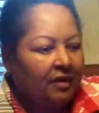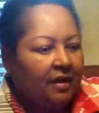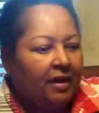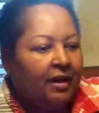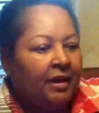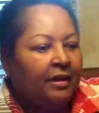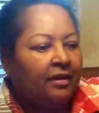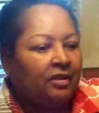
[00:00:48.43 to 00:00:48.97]

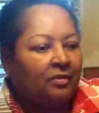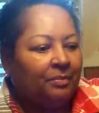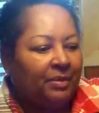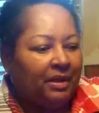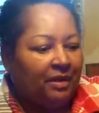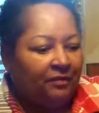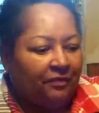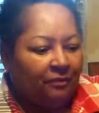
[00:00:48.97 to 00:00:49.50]
Angus
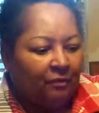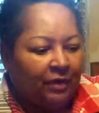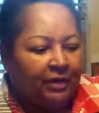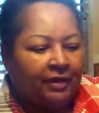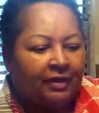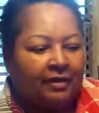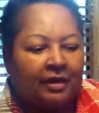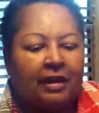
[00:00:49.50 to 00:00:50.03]
beef,
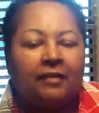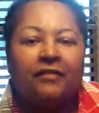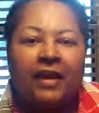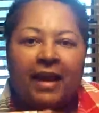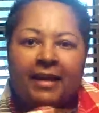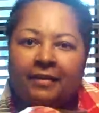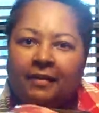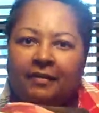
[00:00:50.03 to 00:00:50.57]
Wendix, and I've
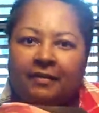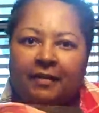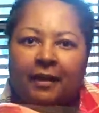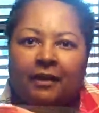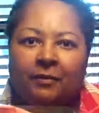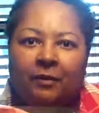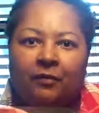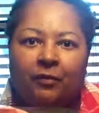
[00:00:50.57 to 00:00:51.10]
had these
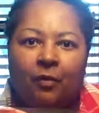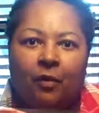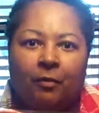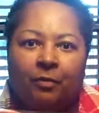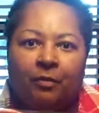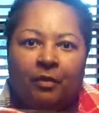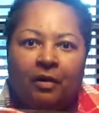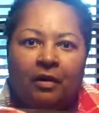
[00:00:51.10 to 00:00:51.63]
steaks before.
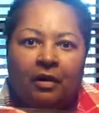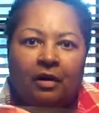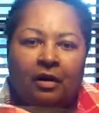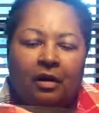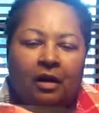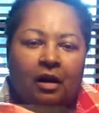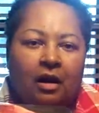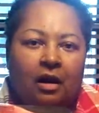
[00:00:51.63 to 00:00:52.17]

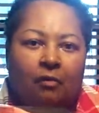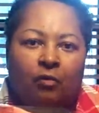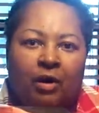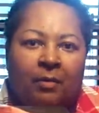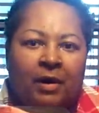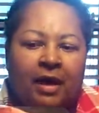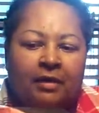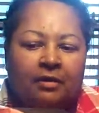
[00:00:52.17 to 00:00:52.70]
Uh,
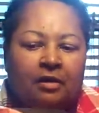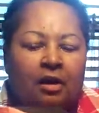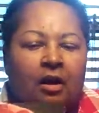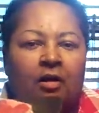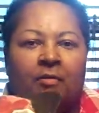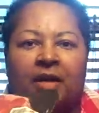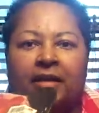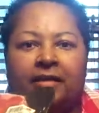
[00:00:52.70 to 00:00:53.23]
ribeyes,
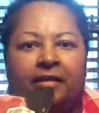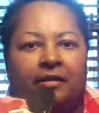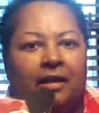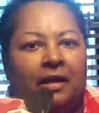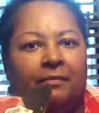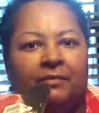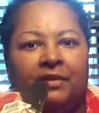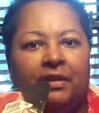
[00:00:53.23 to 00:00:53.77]
oh my,
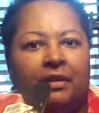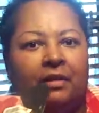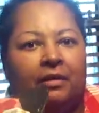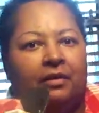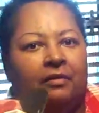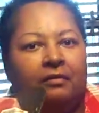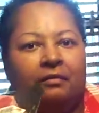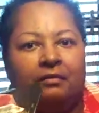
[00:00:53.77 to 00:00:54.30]
I'm telling
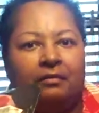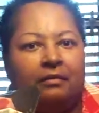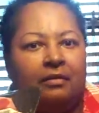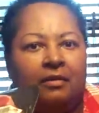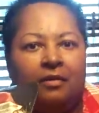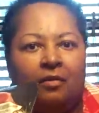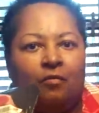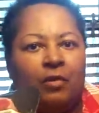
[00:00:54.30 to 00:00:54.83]
you,
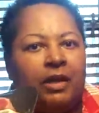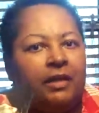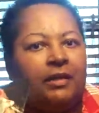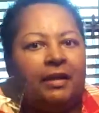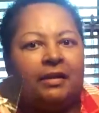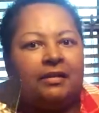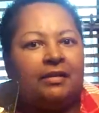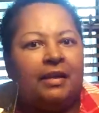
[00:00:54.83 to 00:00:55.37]

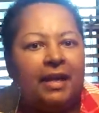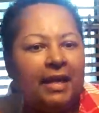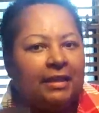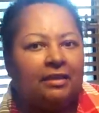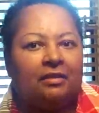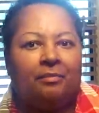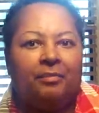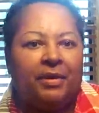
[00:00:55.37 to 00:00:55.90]
Winn-Dixie has
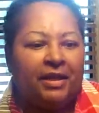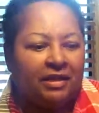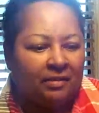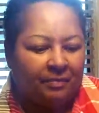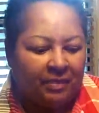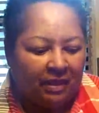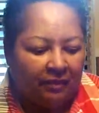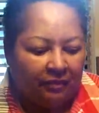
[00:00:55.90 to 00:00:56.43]
the
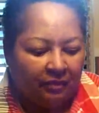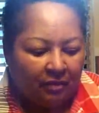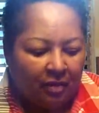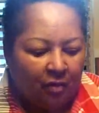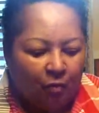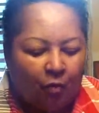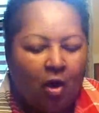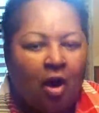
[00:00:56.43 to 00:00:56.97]
best beef.
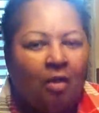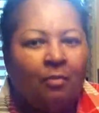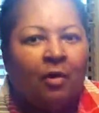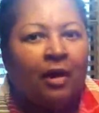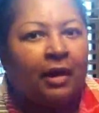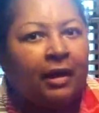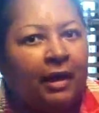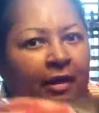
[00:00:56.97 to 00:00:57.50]

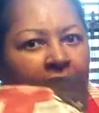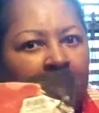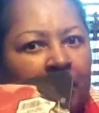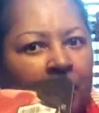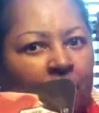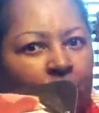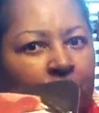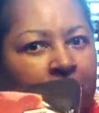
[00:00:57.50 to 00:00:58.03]
Walmart can't
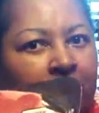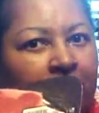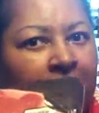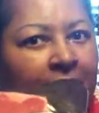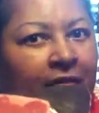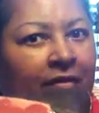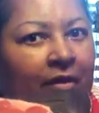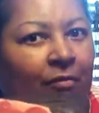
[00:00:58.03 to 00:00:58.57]
touch Winn
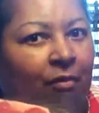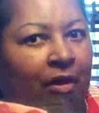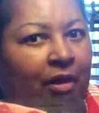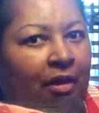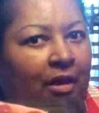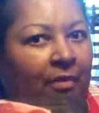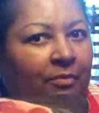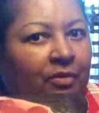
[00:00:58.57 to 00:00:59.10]
Dixie when it
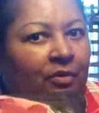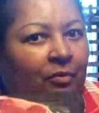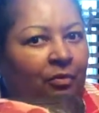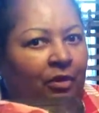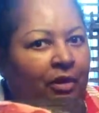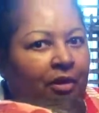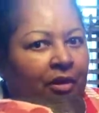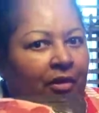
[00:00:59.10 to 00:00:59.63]
comes to
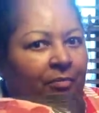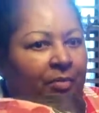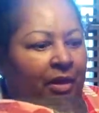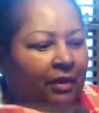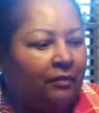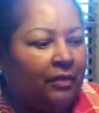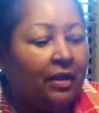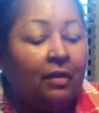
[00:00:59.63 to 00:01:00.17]
really good
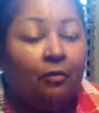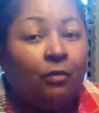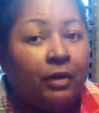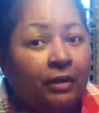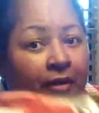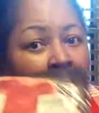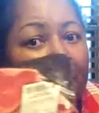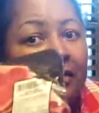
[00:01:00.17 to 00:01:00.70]
beef. Winn
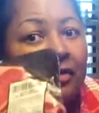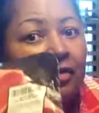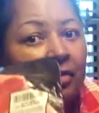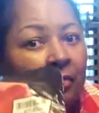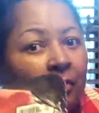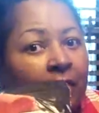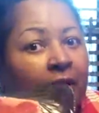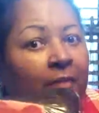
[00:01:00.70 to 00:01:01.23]
Dixie should
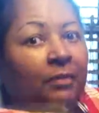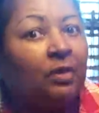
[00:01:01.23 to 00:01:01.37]
really let me